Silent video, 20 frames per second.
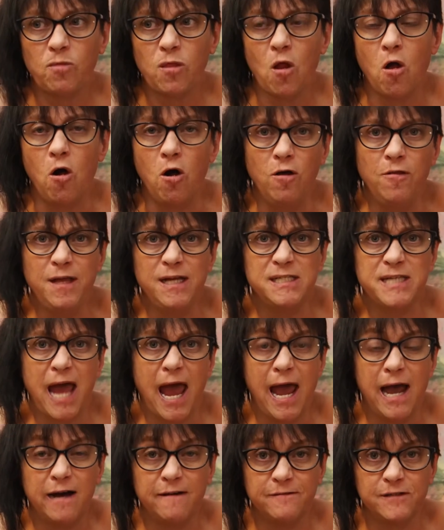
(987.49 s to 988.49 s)
All these
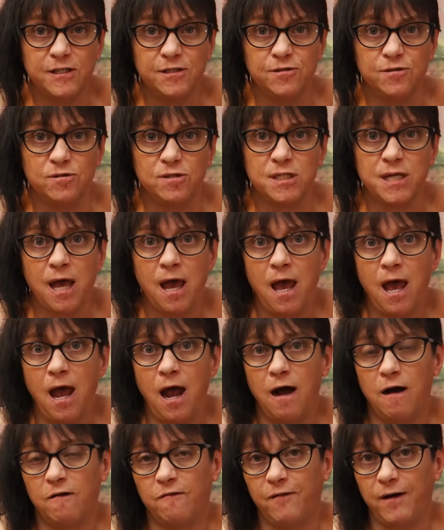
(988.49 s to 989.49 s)
have-tos
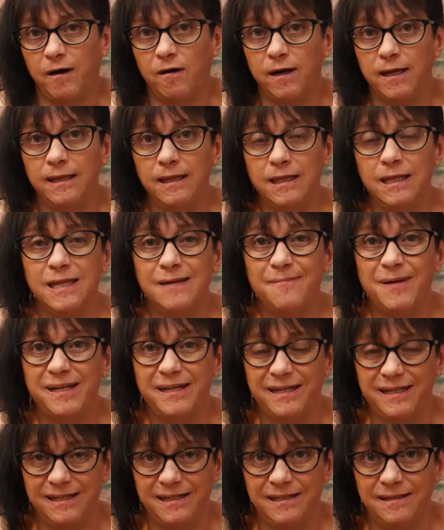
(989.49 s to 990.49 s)
are very
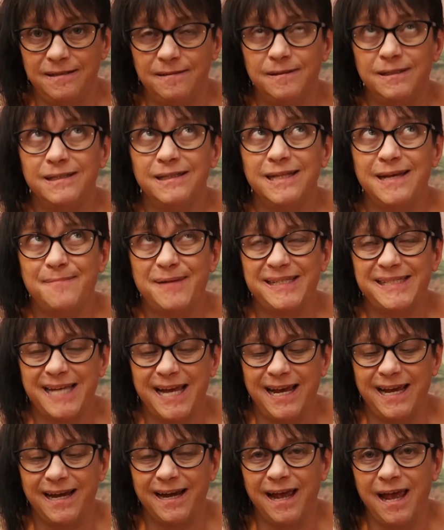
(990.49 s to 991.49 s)

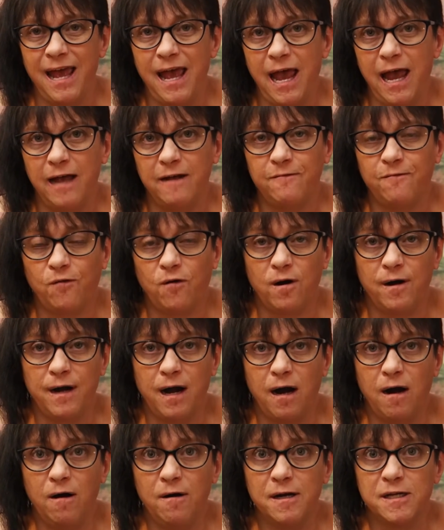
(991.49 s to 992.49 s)
limiting. And for an
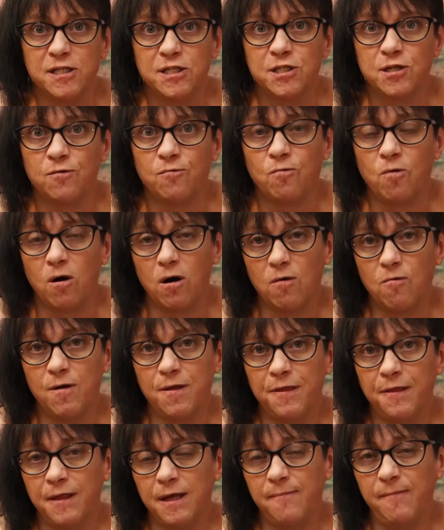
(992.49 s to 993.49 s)
artist to work
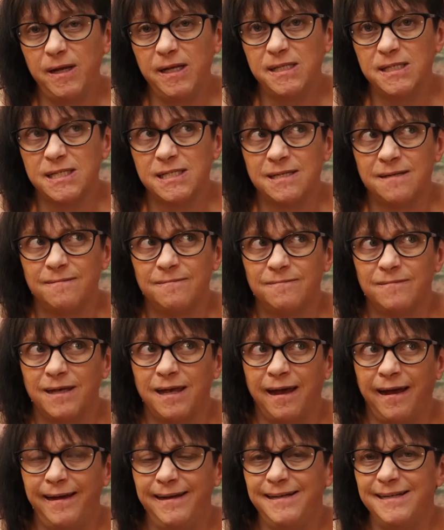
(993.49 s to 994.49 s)
with limits
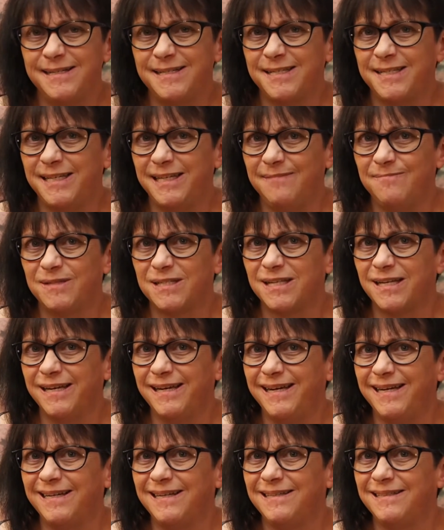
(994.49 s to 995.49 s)
kind of seems
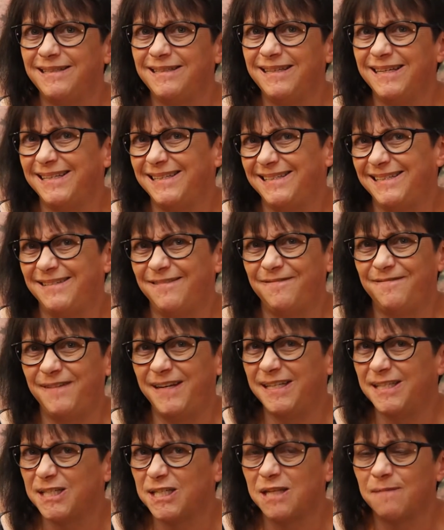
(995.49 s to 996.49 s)
like it
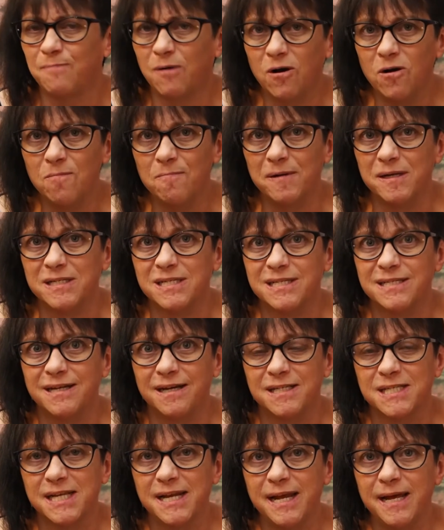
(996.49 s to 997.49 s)
defeats the purpose,
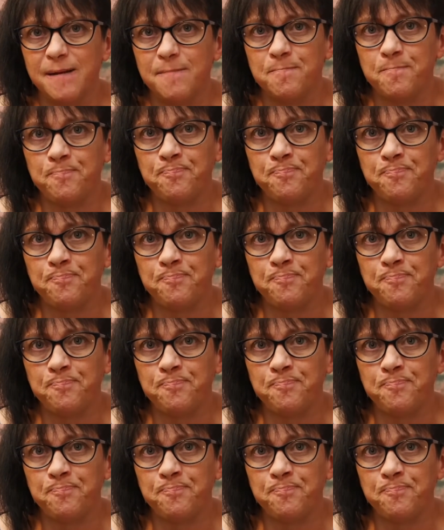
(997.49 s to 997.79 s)
doesn't it?